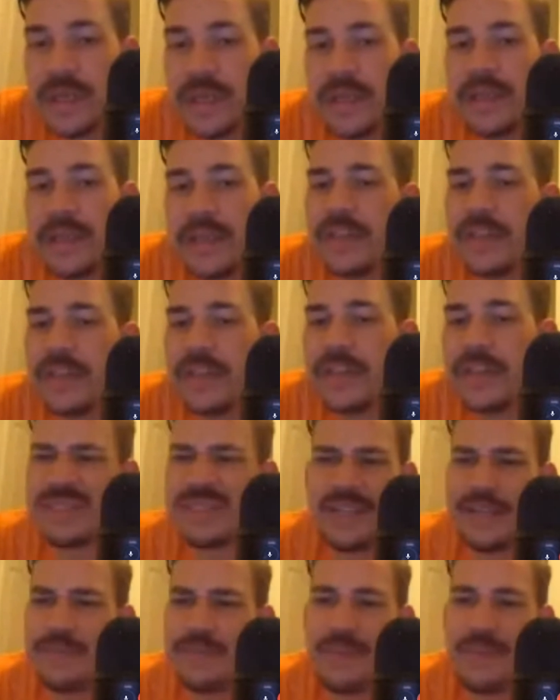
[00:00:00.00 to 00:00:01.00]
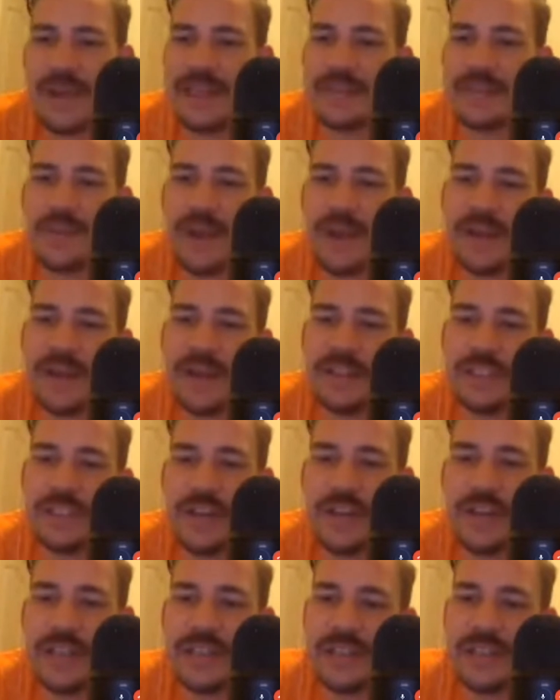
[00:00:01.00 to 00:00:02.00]
Now, this wasn't his best by any
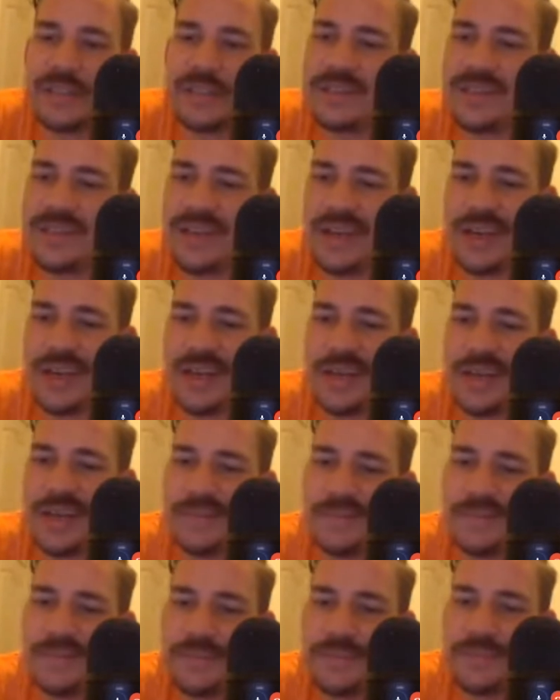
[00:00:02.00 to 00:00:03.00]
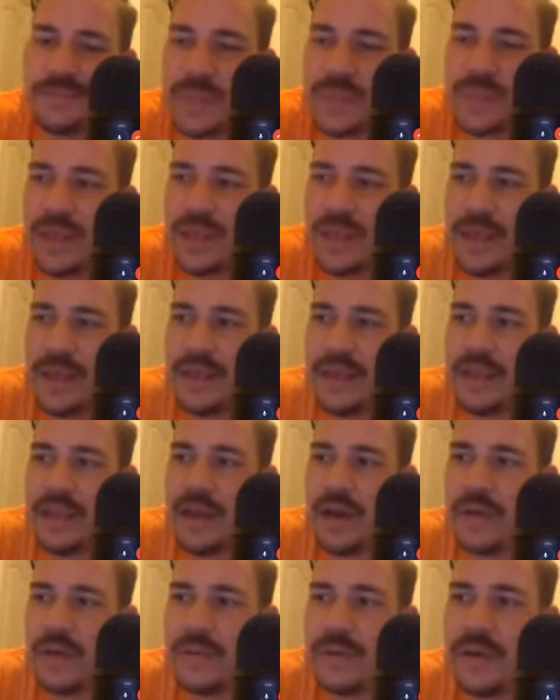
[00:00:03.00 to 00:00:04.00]
stretch. He
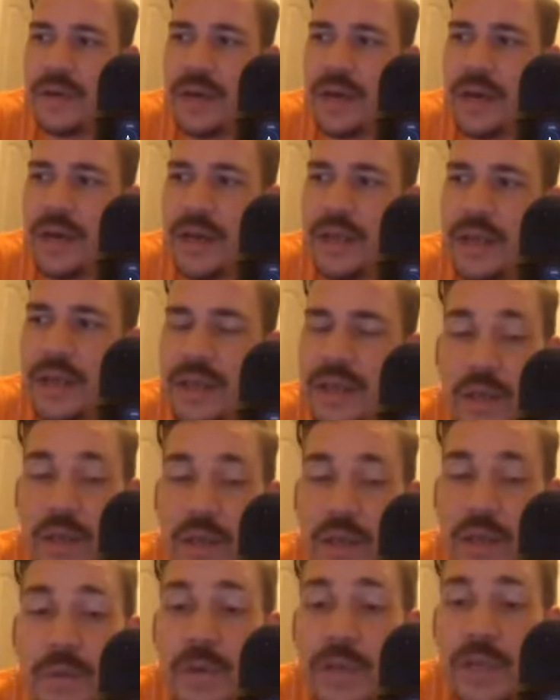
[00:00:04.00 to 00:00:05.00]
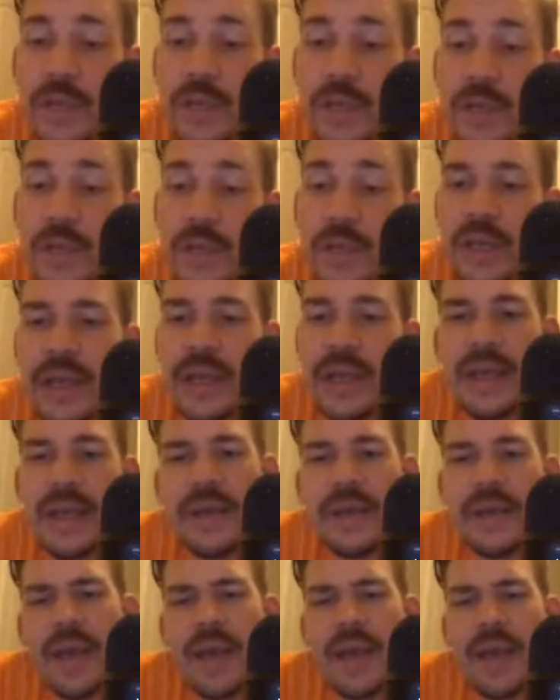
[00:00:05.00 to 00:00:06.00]
was pretty good.
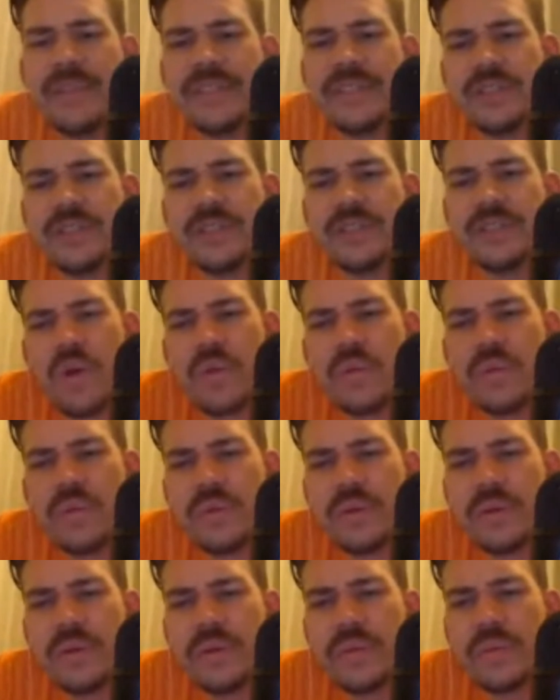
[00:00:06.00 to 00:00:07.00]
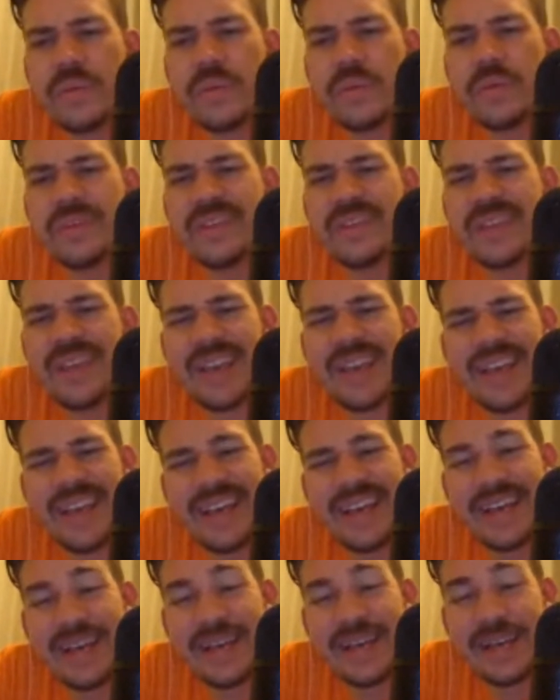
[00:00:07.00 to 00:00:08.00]
Emma Stone was
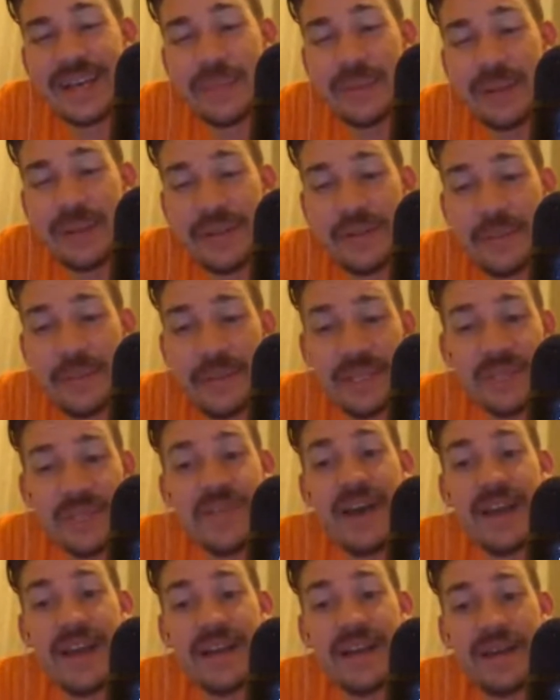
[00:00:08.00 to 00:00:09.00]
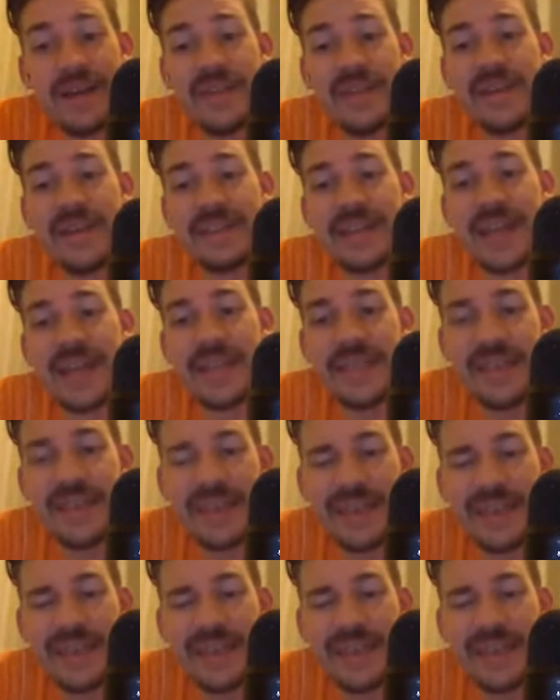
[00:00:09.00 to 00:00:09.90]
a bit of a misfire on this. I think